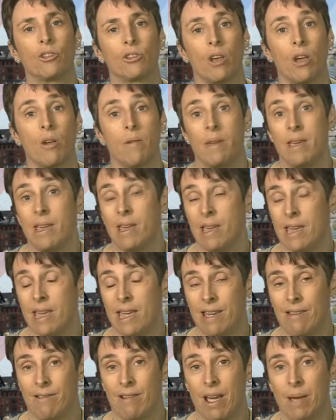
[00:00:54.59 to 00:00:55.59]
So
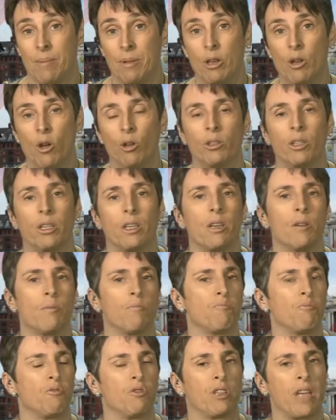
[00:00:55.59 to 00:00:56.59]
here I am in
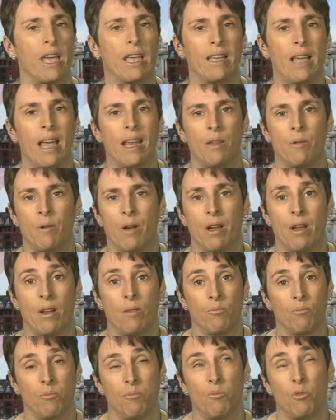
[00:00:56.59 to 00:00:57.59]
Nottingham, take
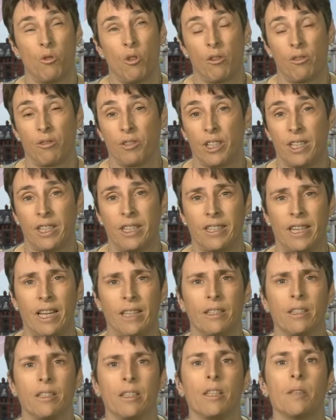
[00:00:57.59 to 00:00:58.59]
anywhere, a lot of city
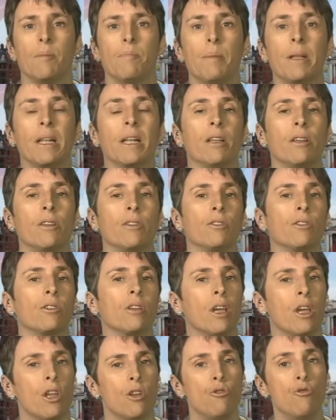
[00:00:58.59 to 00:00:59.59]
centres in the
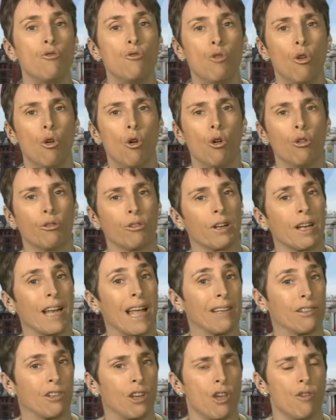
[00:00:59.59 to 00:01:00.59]
Midlands, North,
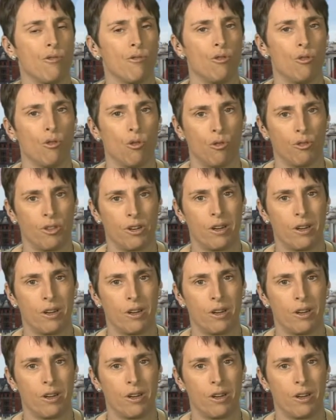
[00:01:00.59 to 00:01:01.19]
Glasgow, Northern